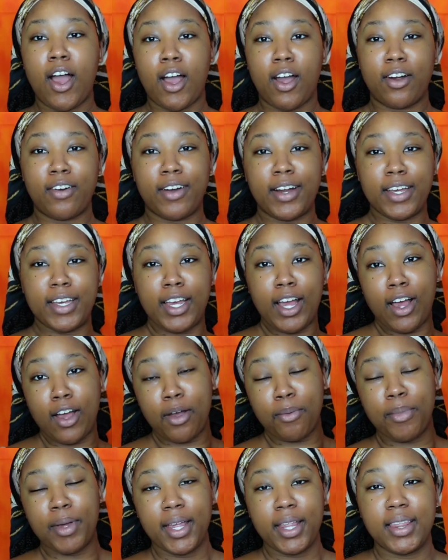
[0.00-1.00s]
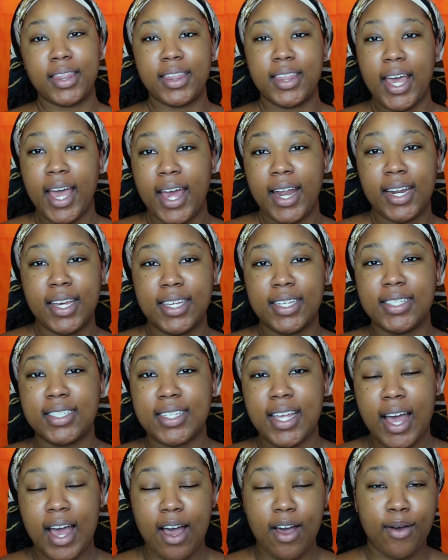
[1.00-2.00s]
All right, y'all, but that is
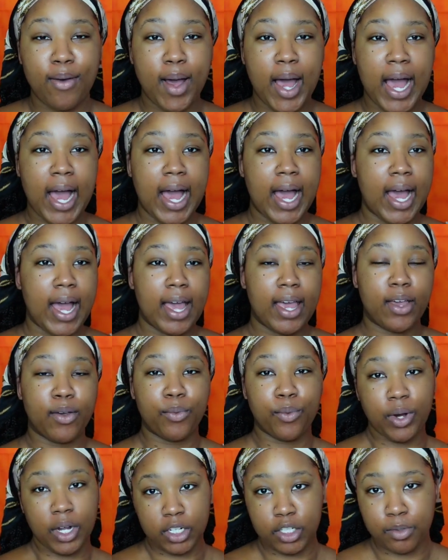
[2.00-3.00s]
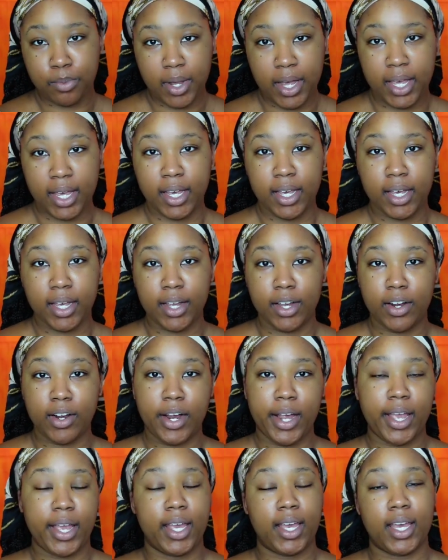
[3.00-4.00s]
how I wash my hair
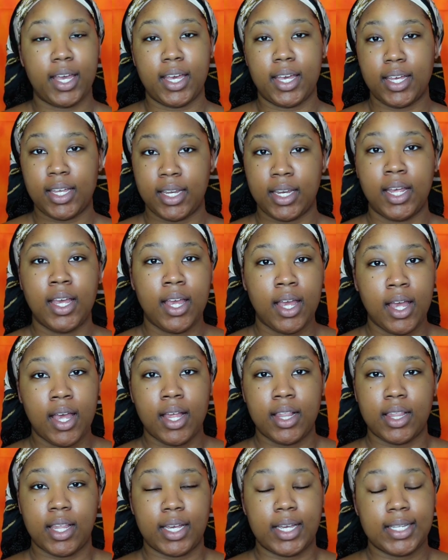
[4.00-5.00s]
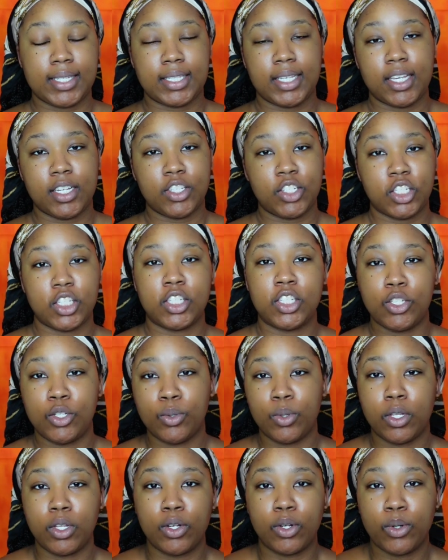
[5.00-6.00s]
and, like I said, just
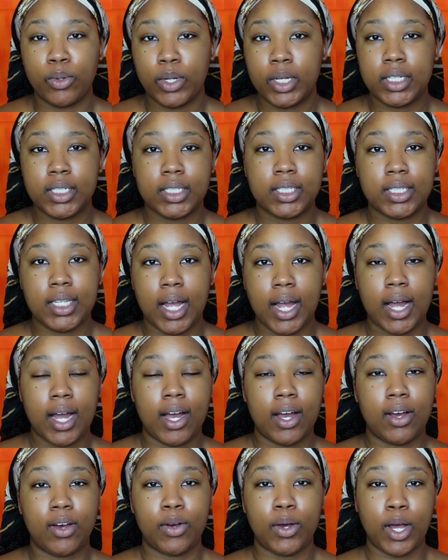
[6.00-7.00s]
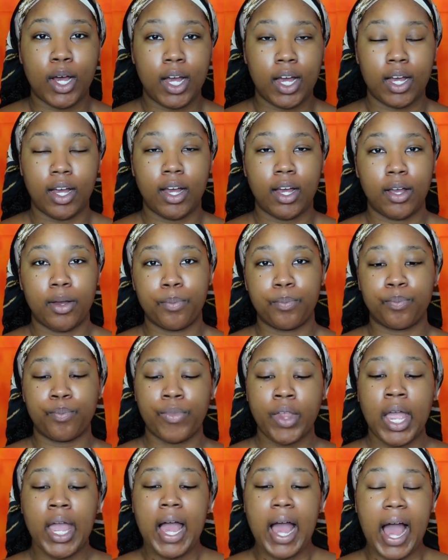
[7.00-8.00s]
do a little quick style. I
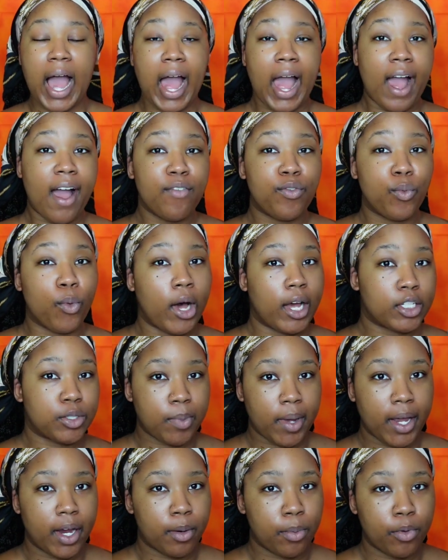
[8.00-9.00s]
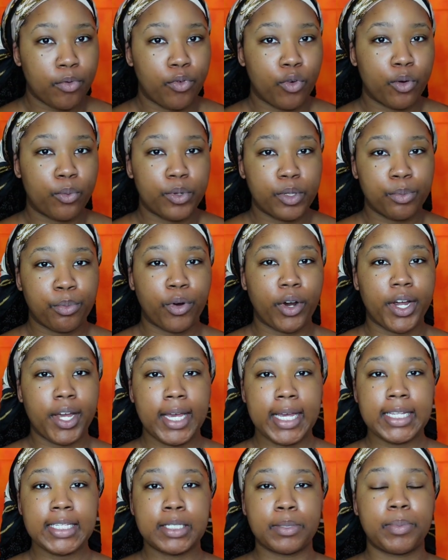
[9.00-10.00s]
have washed my hair before with
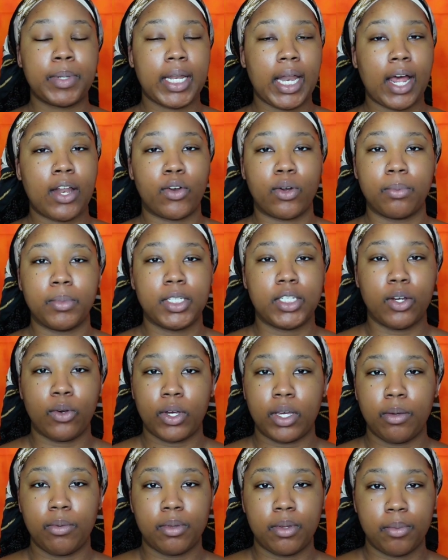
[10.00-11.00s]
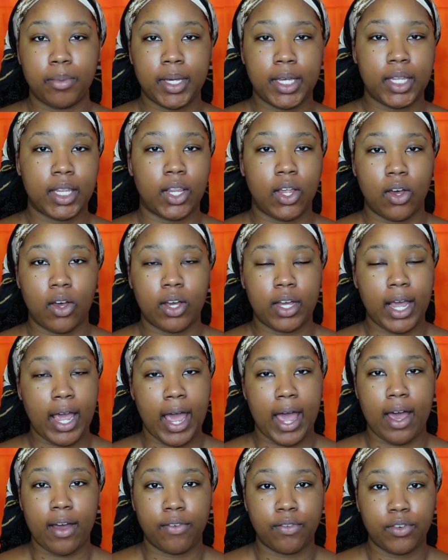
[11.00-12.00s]
braids, but I normally don't keep them in long
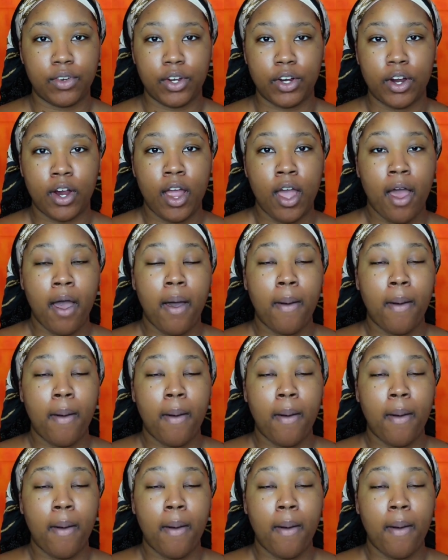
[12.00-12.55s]
after.